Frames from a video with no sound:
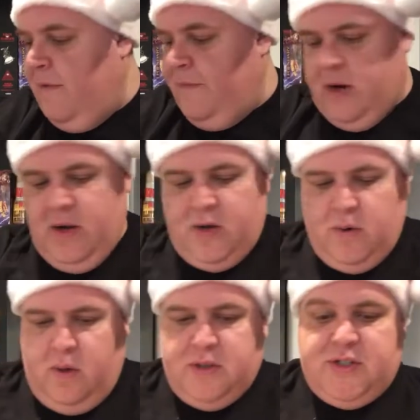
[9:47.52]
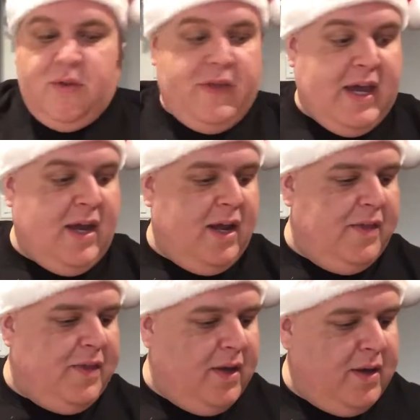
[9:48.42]
Very cool. So that, I
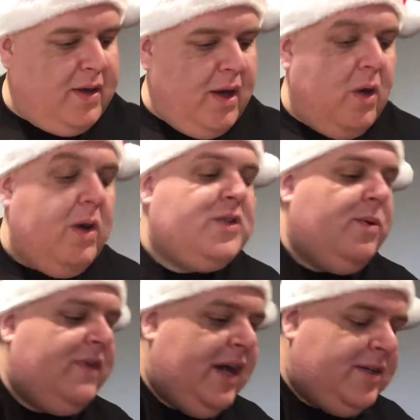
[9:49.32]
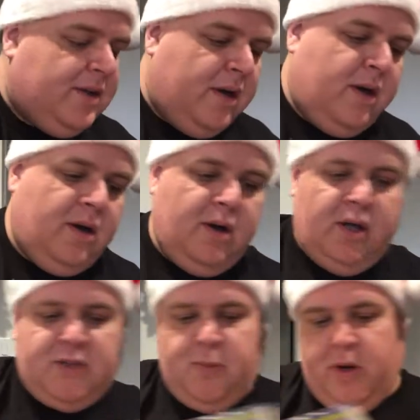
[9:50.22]
think, so we've got
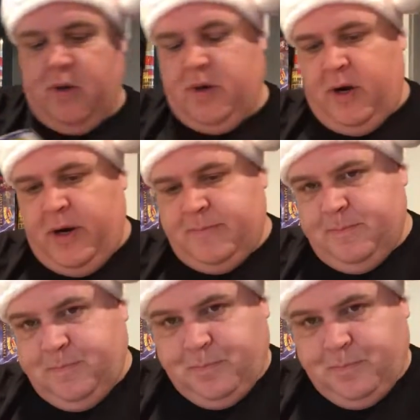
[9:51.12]
our spoiler card.